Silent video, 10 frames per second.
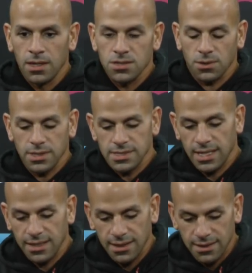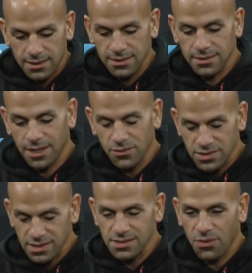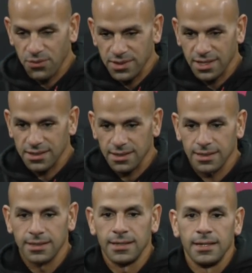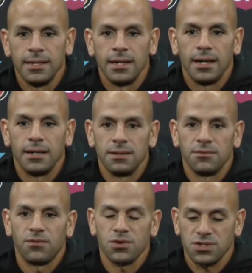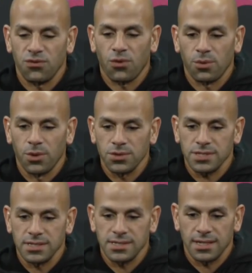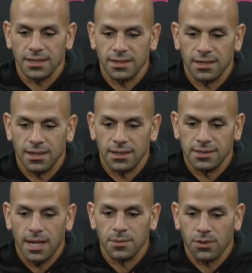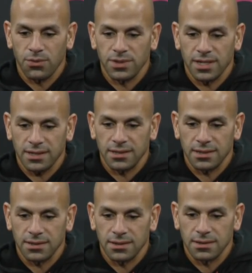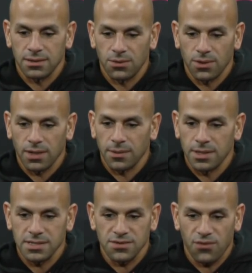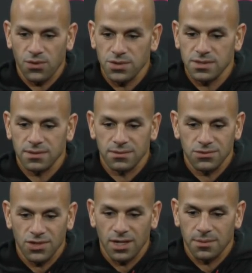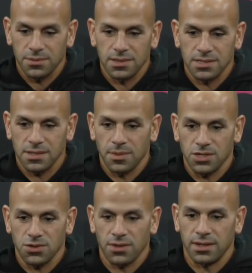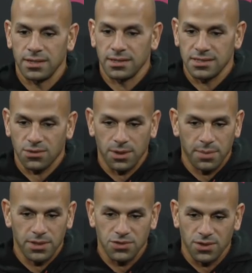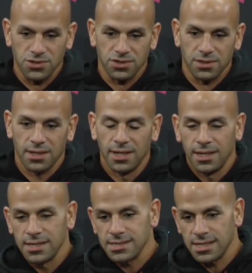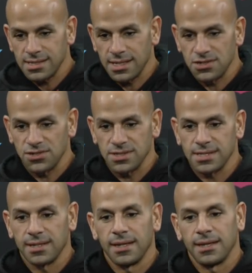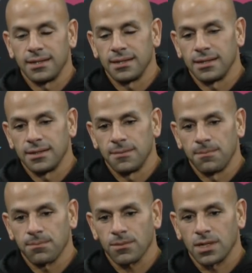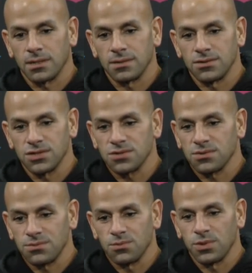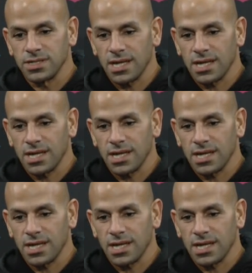So he's a uh, obviously he's a three technique. Uh, first and foremost, he's a uh, dominant three technique in the in the run game. That's his first job is to make sure that he gets great penetration, sets edges, and uh, and just wreaks